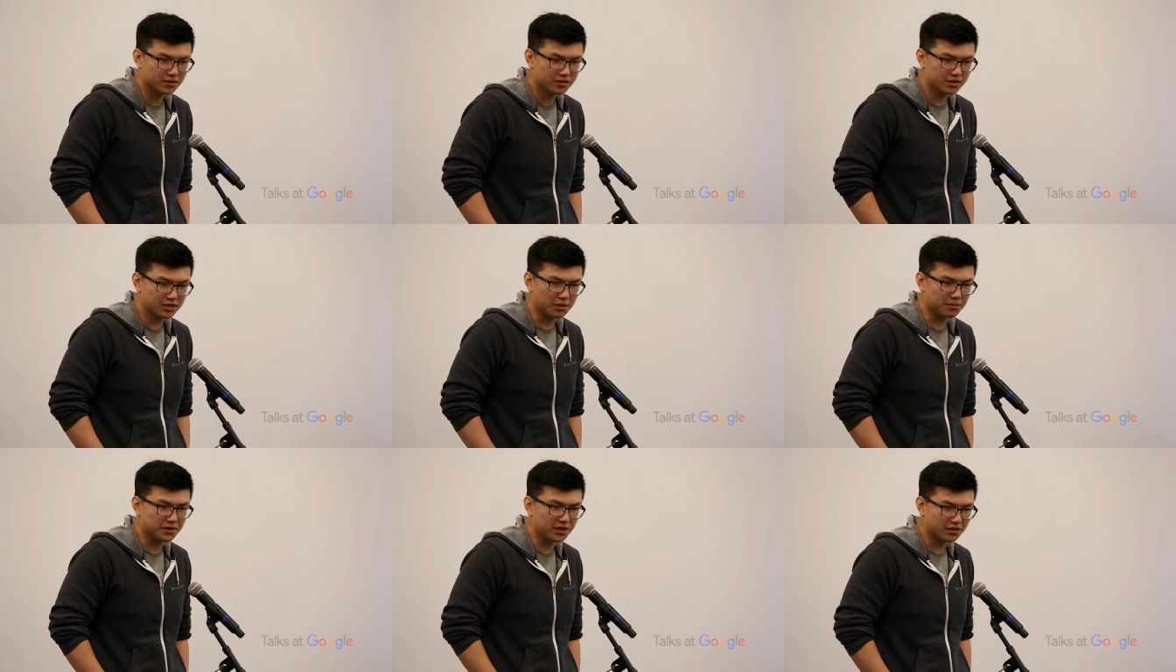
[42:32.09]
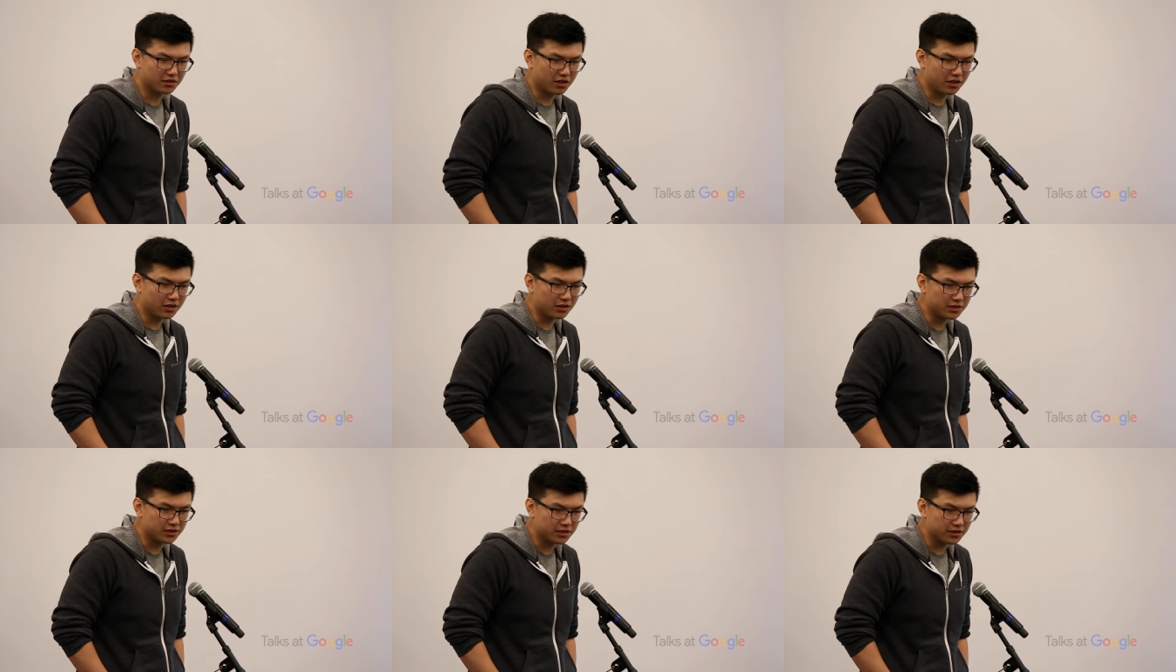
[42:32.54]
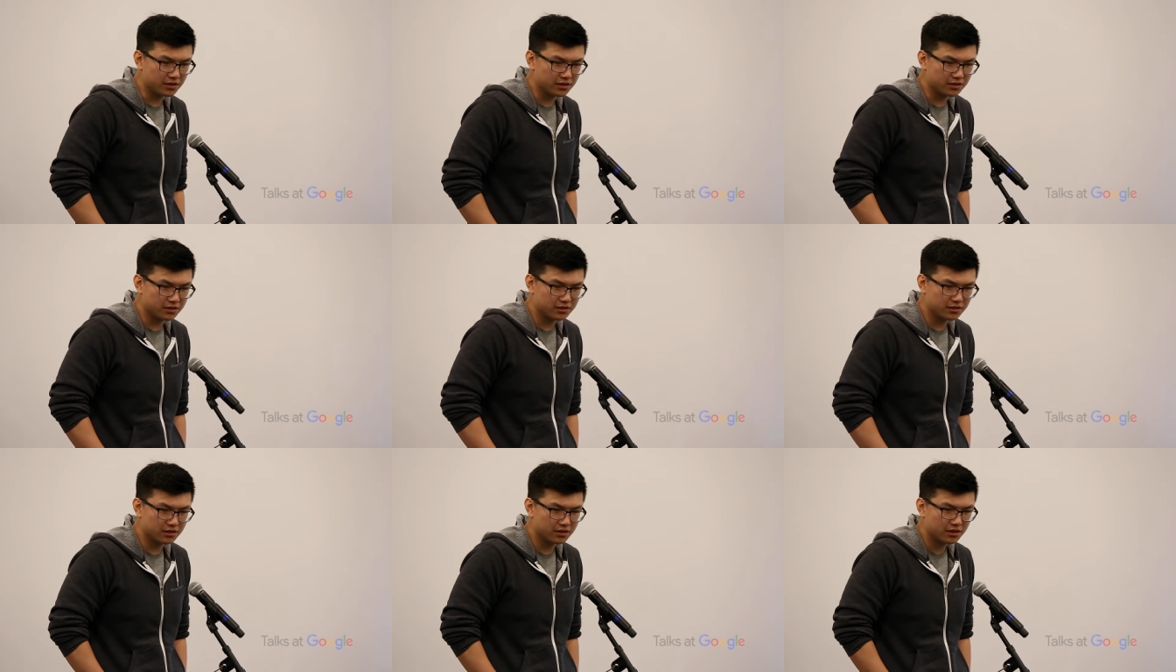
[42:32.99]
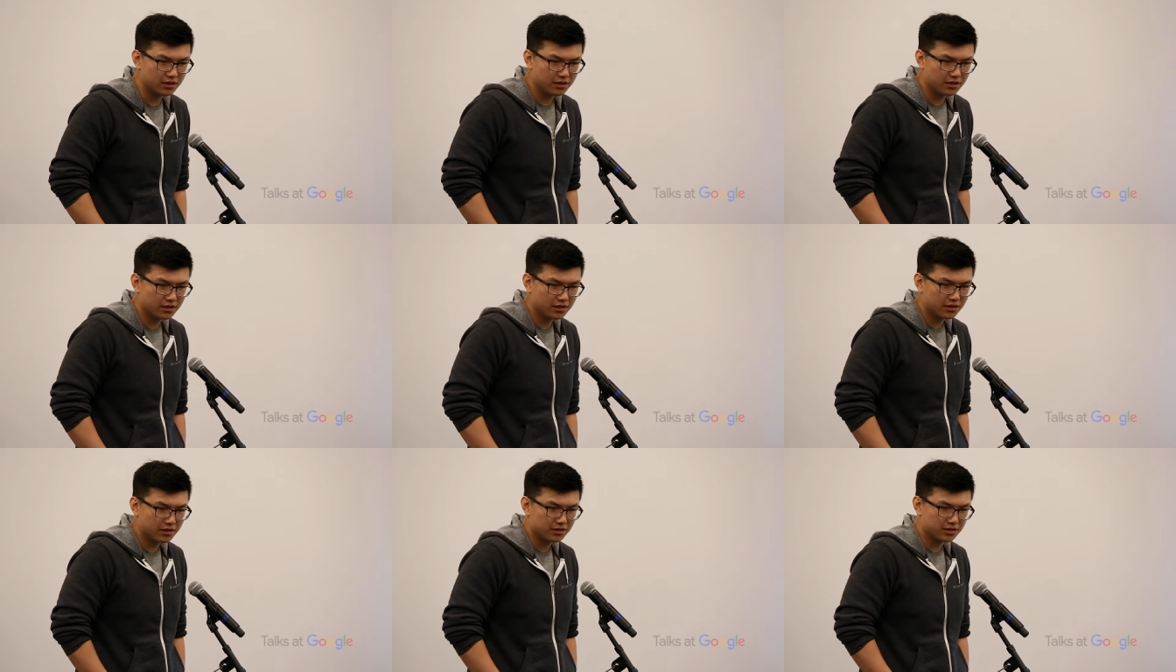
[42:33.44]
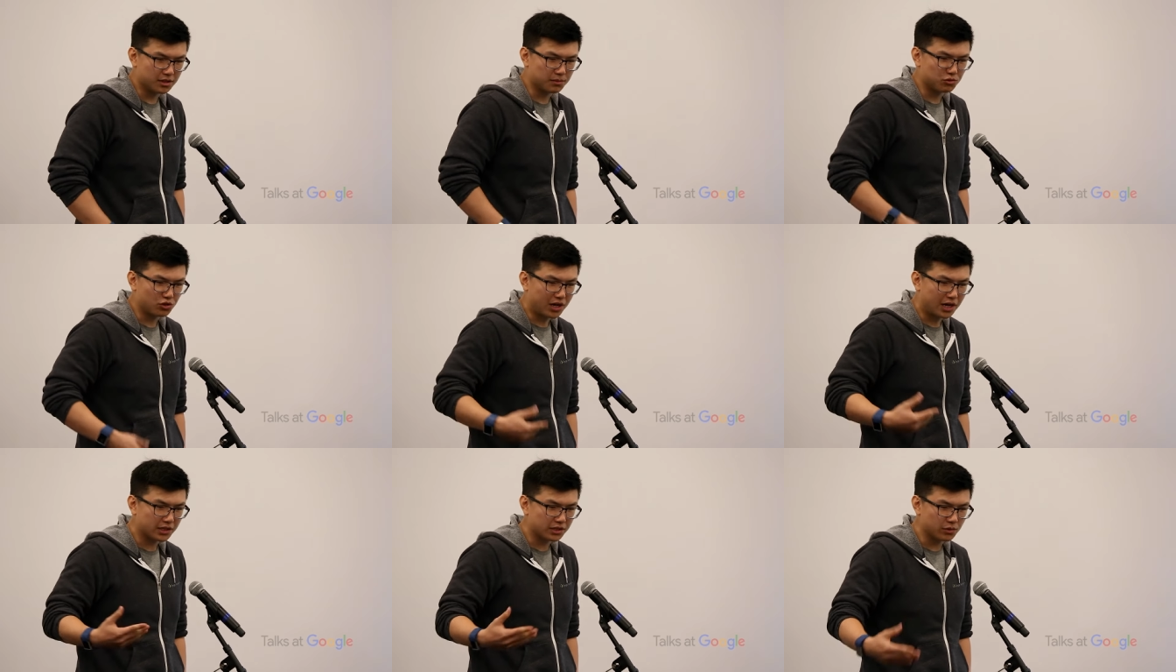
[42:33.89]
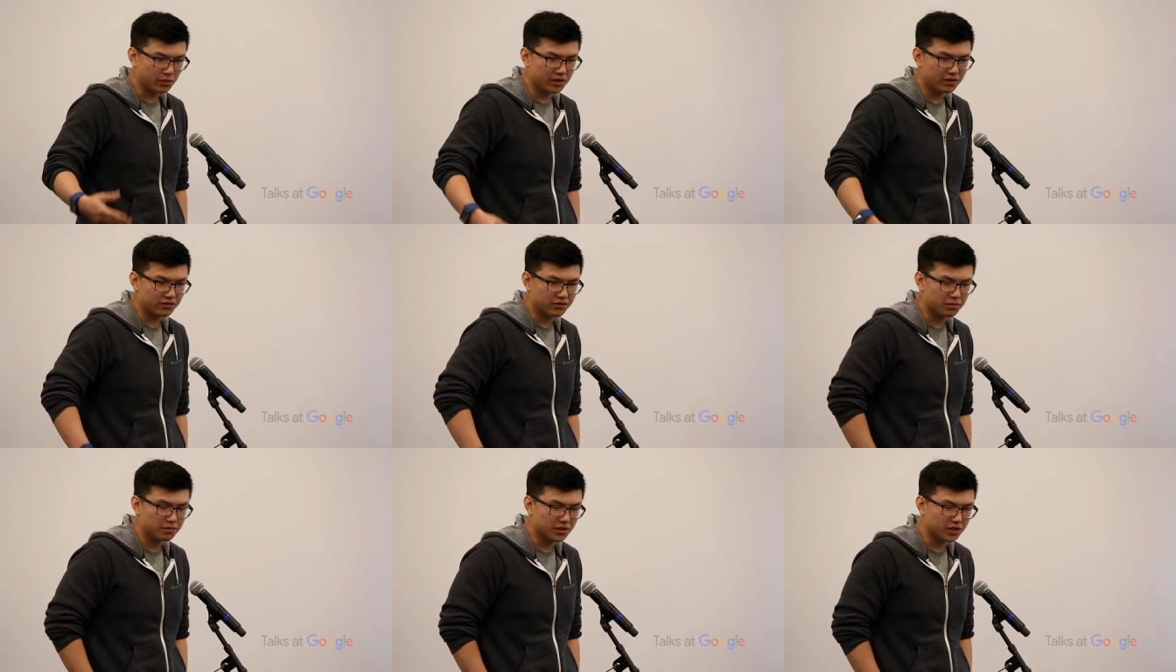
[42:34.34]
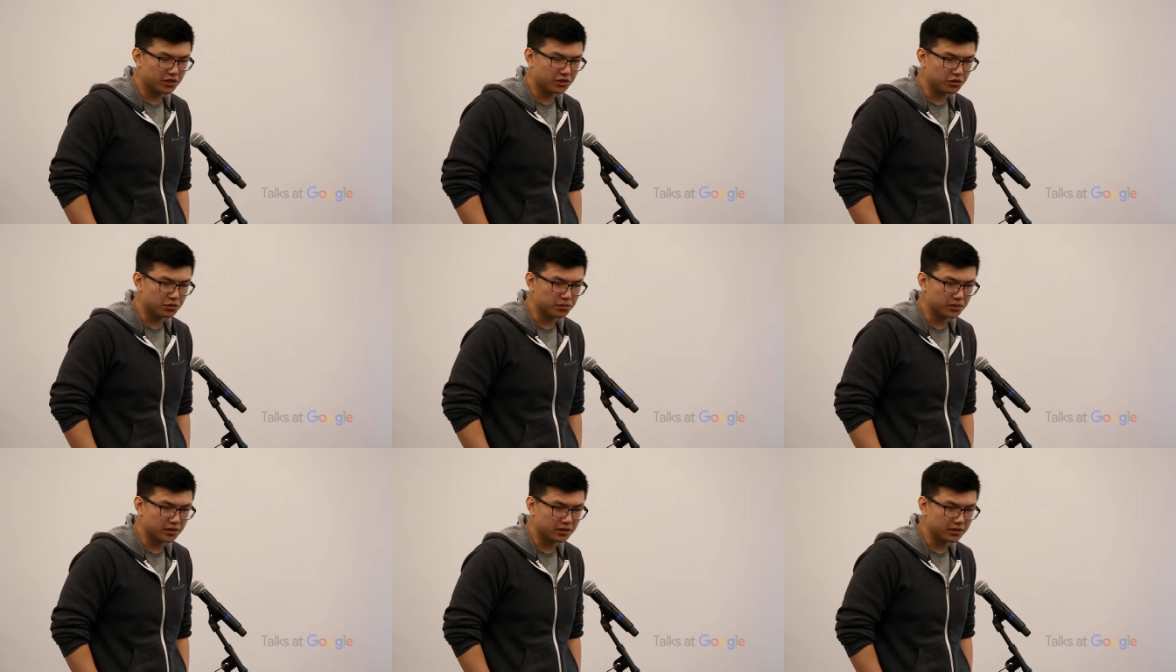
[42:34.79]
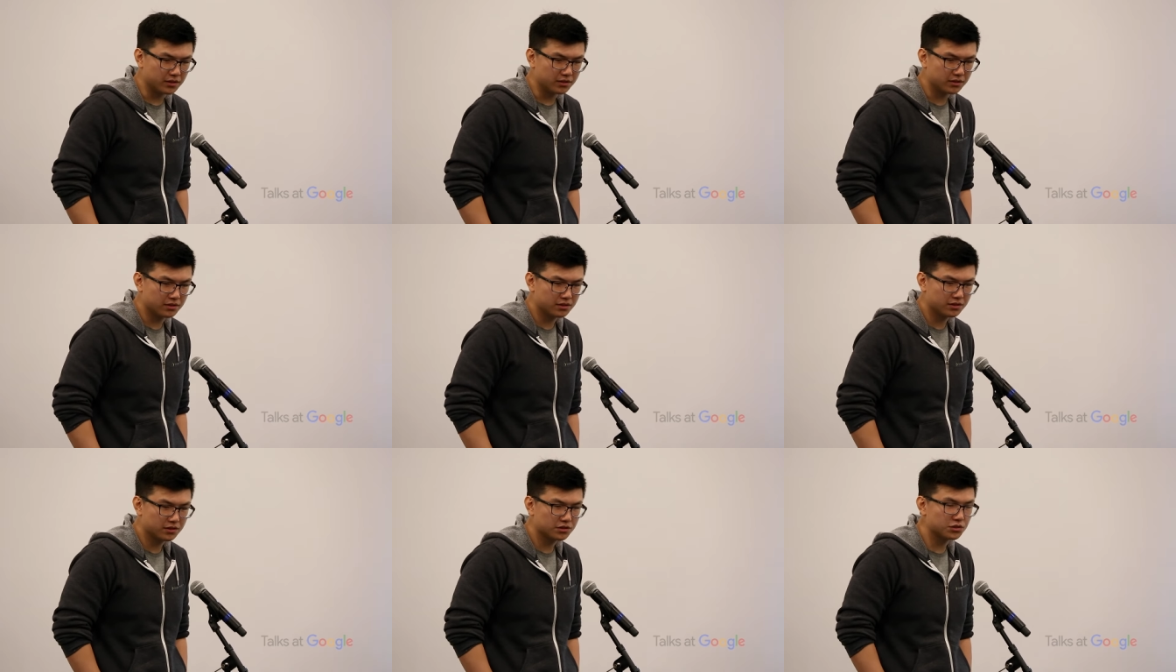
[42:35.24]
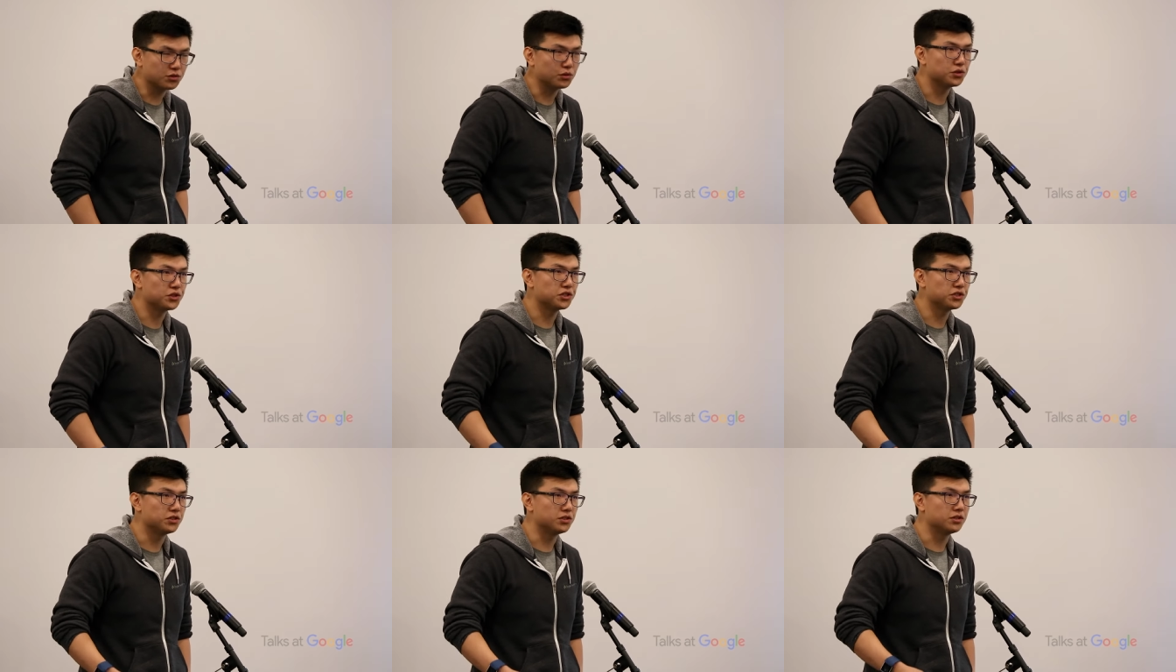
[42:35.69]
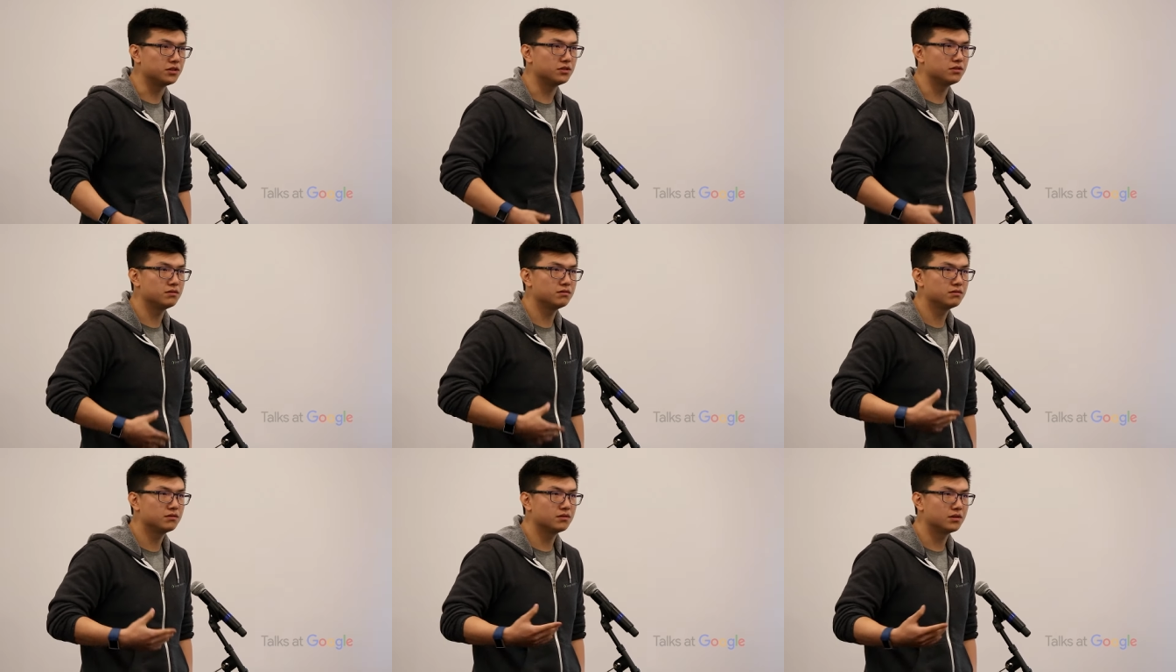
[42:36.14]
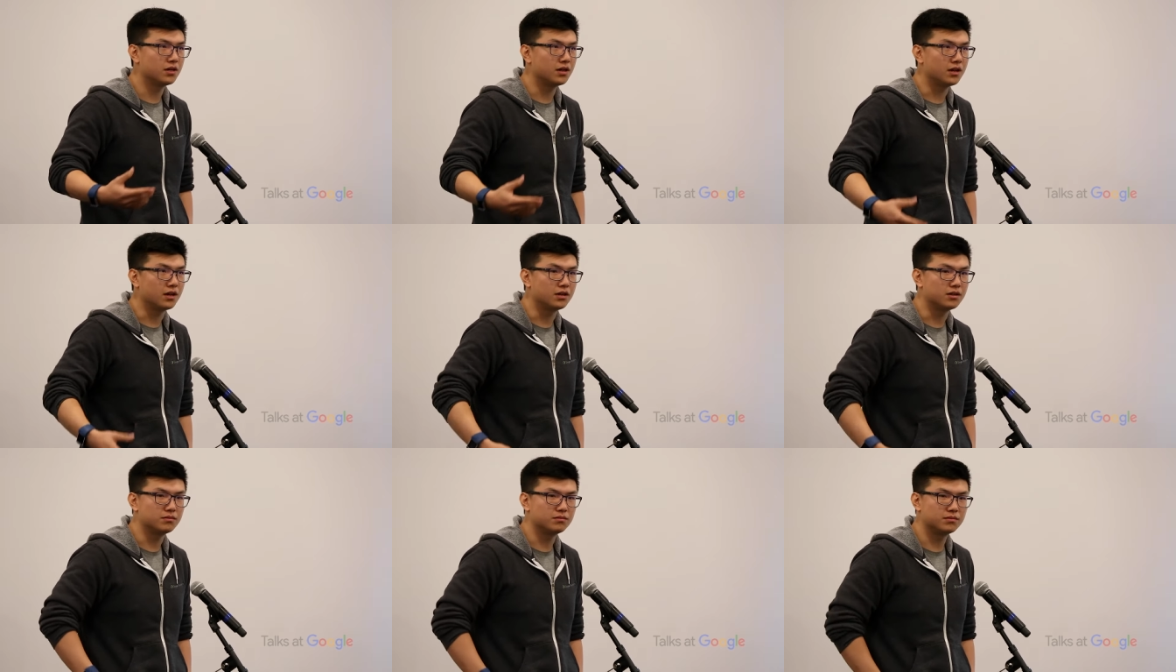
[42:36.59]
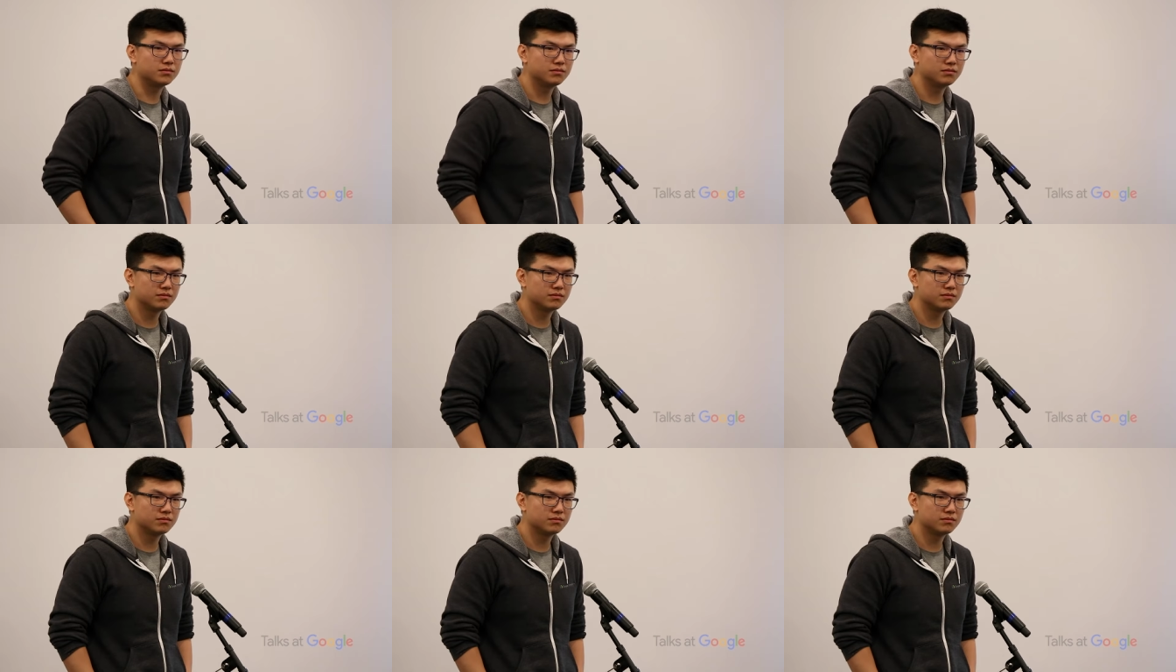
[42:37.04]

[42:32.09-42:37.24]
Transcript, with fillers: some technologies subtract away from the human social um,